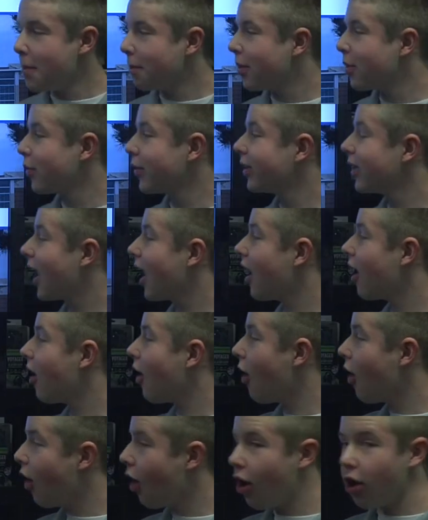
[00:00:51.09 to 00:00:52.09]
but we're not
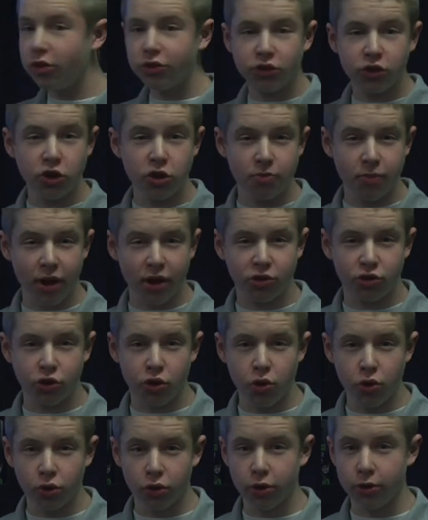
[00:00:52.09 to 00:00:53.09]
all too much
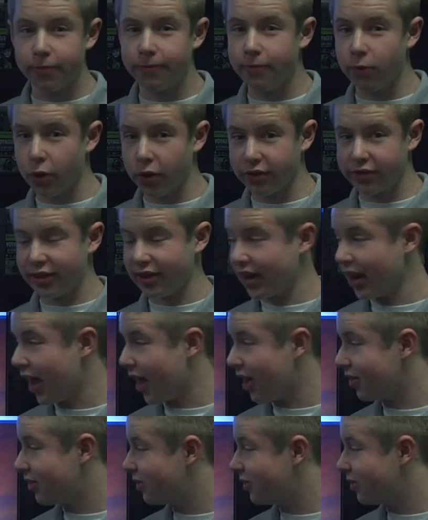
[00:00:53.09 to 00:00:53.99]
cooler for today.